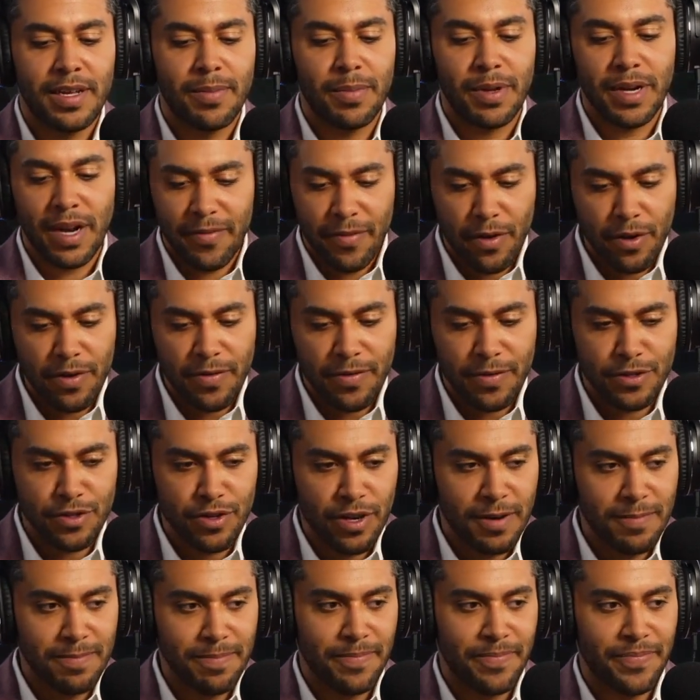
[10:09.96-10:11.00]
But I voted for
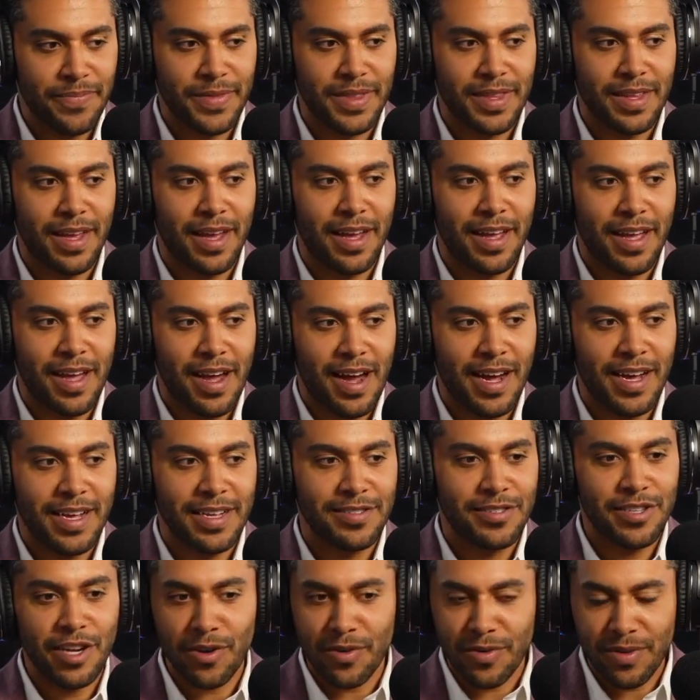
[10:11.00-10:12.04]
Trump. I
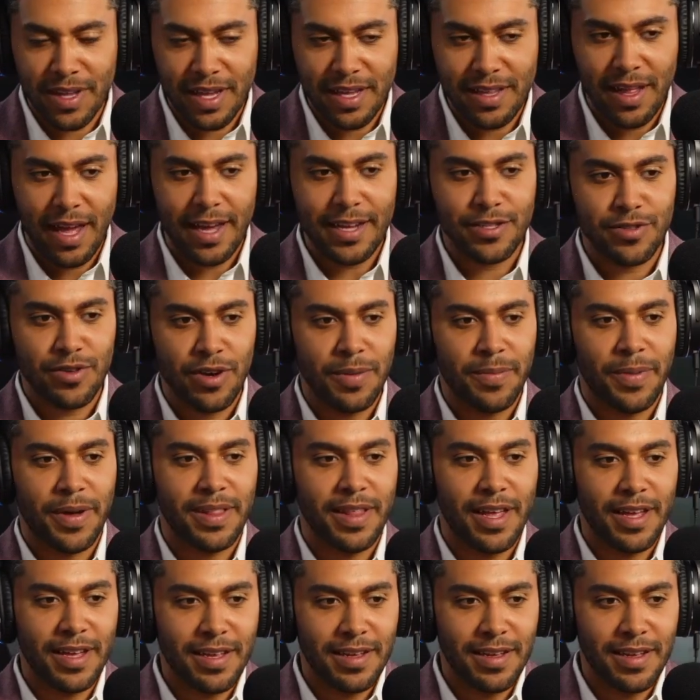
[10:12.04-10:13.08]
generally like Trump. I
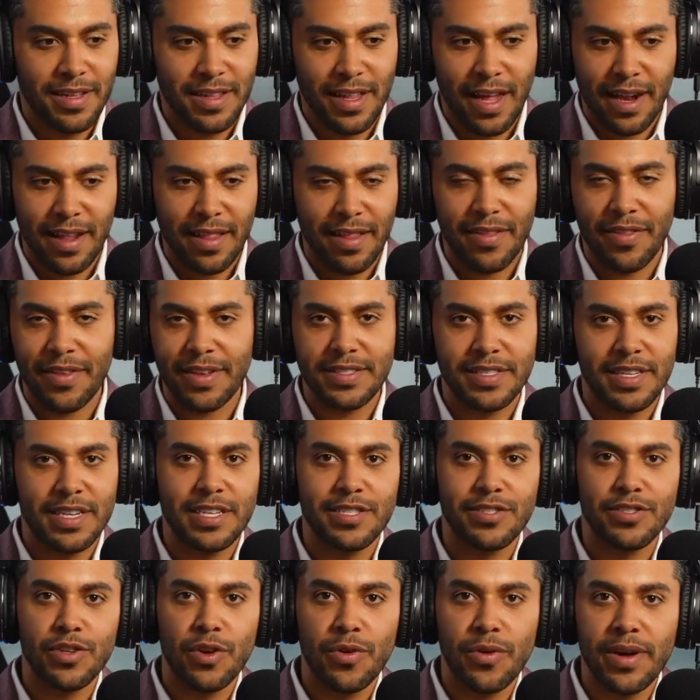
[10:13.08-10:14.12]
like a lot of the things that
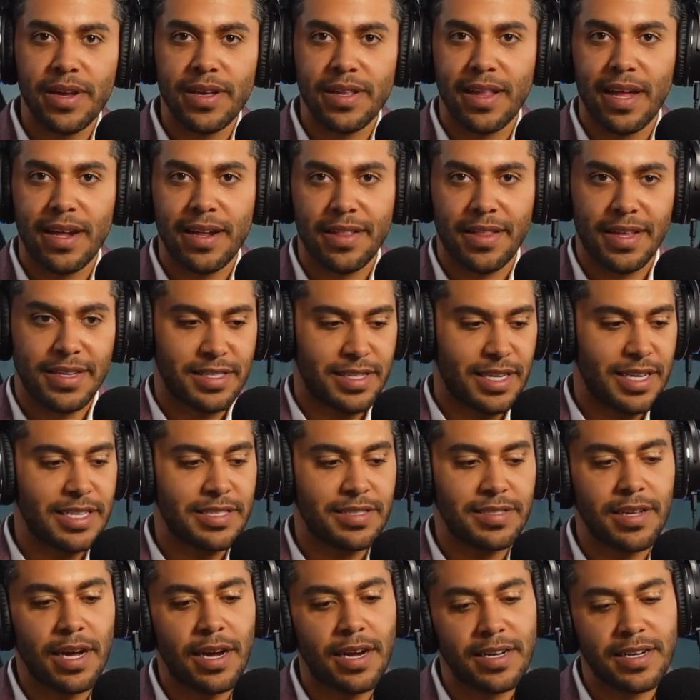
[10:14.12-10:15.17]
he's doing, a lot of the things that
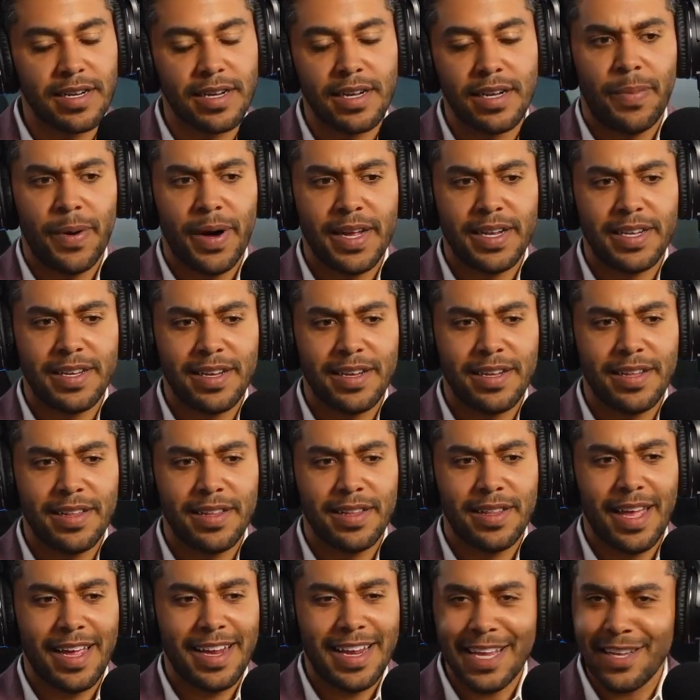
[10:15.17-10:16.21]
he's done. But
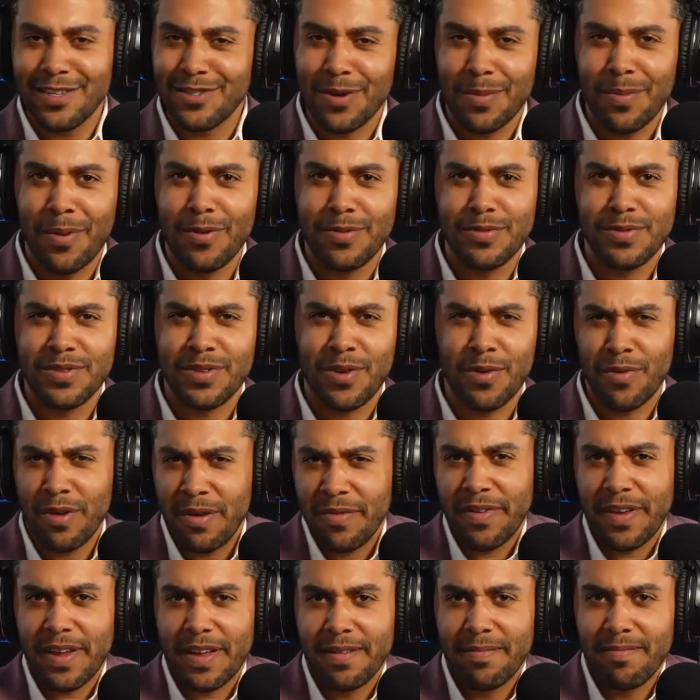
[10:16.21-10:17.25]
that Easter post was
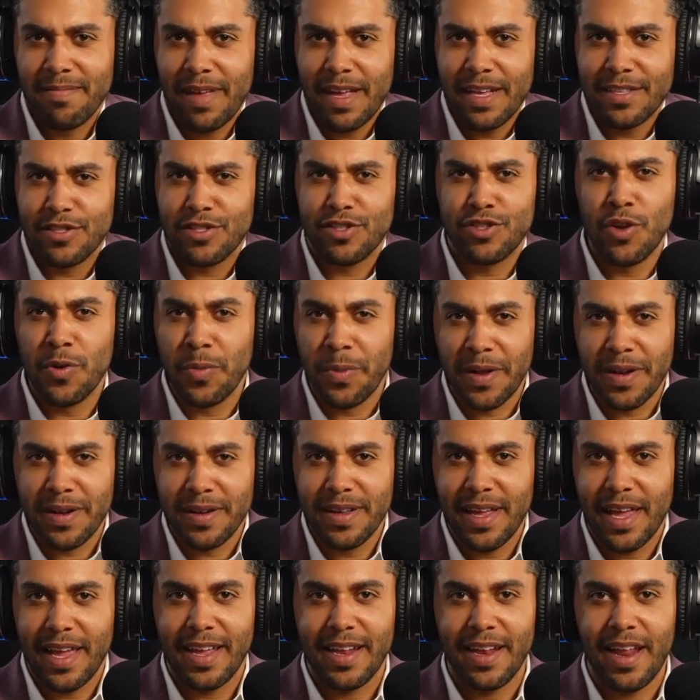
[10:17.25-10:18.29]
horrific and
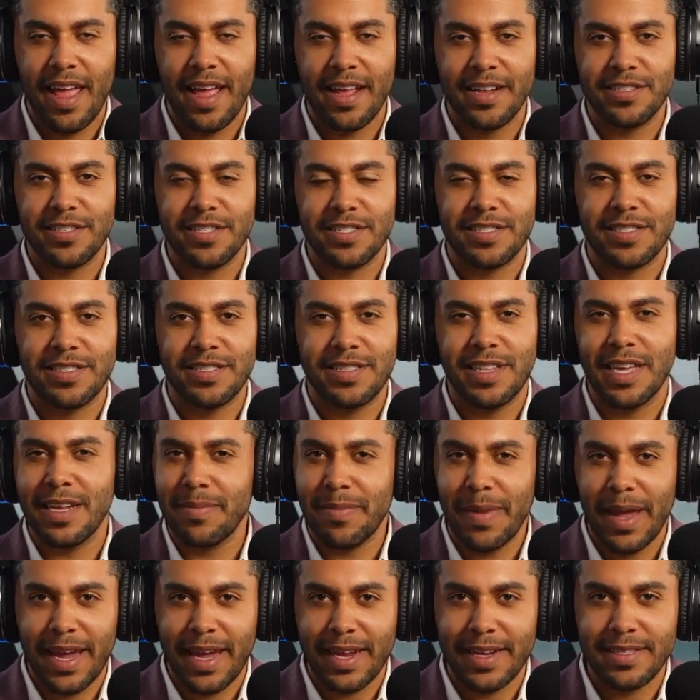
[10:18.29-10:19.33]
stupid and just didn't
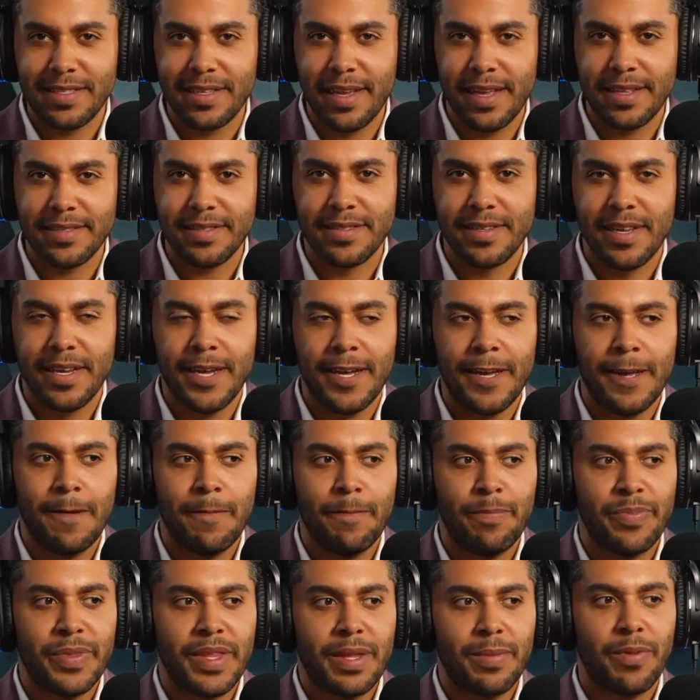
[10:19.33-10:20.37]
make any sense.
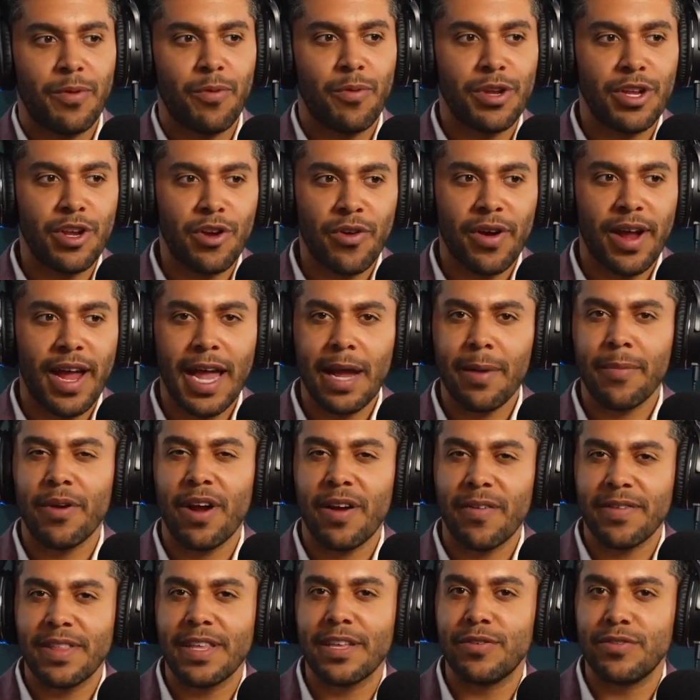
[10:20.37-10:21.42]
But when you're a hammer,
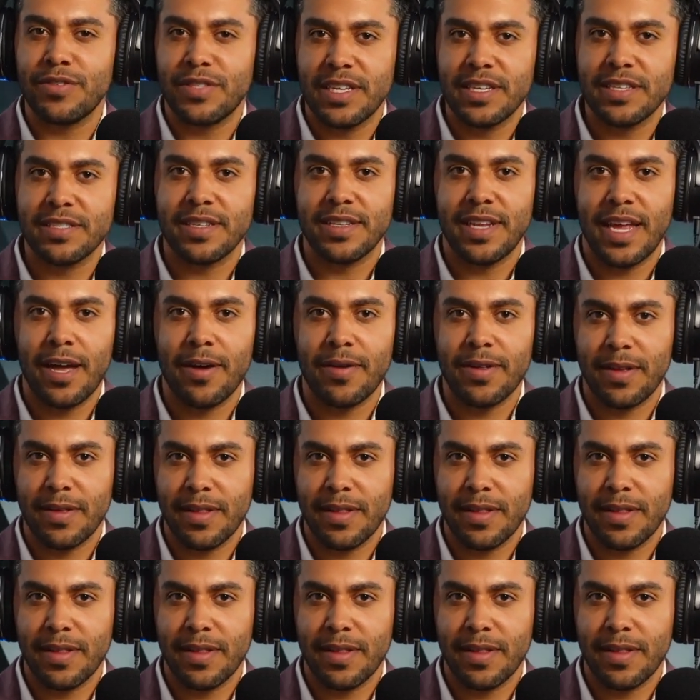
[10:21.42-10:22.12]
everything you see is a nail.